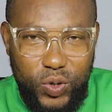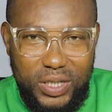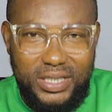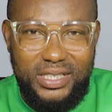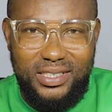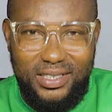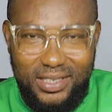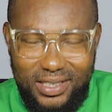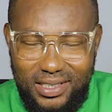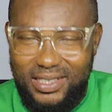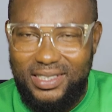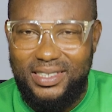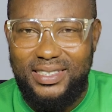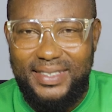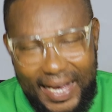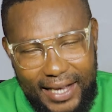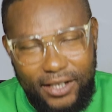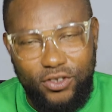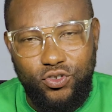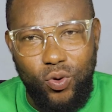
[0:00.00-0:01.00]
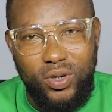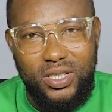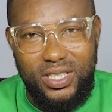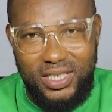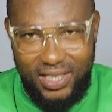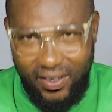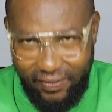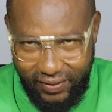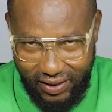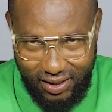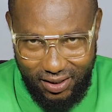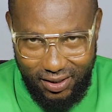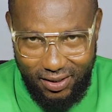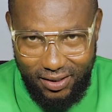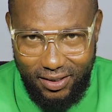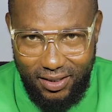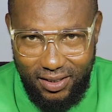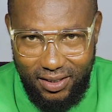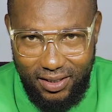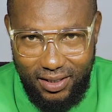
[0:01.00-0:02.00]
26, 10, 27.
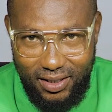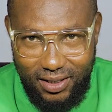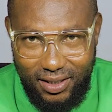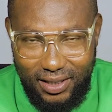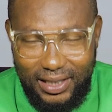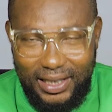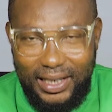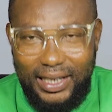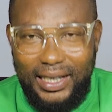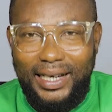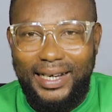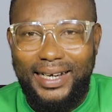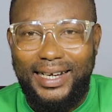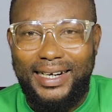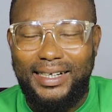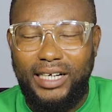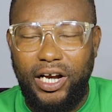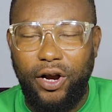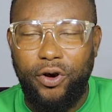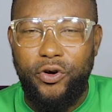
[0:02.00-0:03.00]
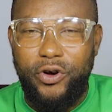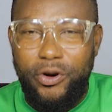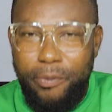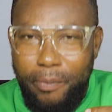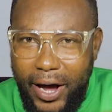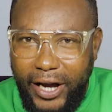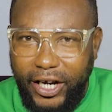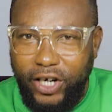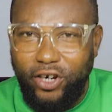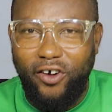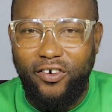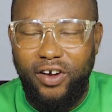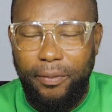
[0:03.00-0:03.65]
The remaining